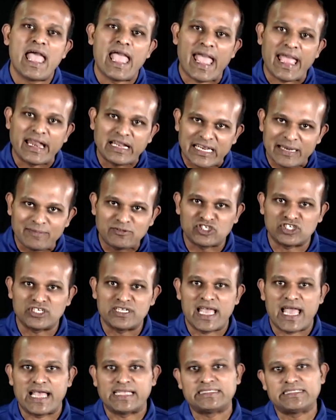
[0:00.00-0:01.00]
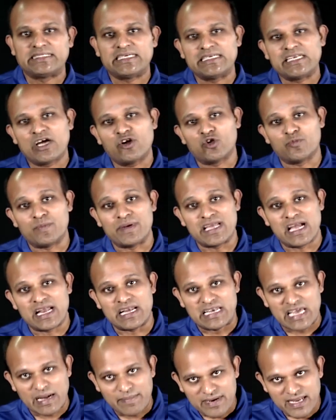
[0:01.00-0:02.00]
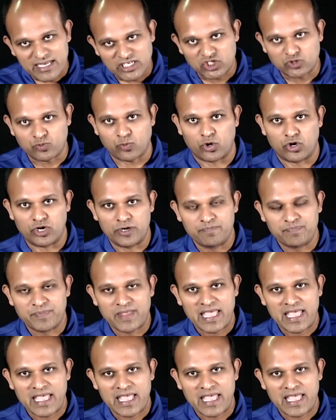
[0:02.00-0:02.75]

Encryption has turned out to be a double-edged sword,